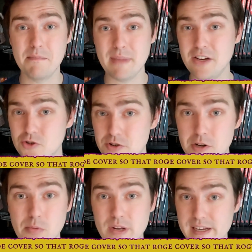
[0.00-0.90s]
make sure
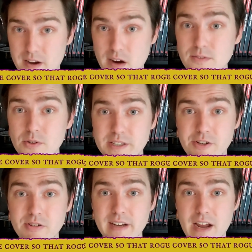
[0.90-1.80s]
you're putting cover in
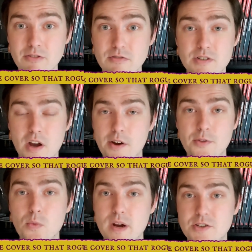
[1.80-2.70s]
your encounters,
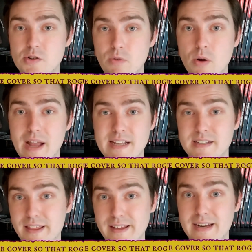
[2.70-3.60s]
otherwise your rogue has
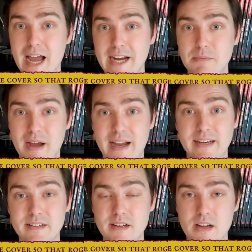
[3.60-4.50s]
nothing to hide
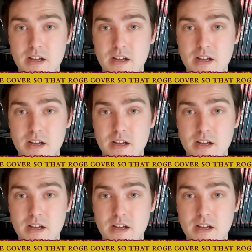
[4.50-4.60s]
behind.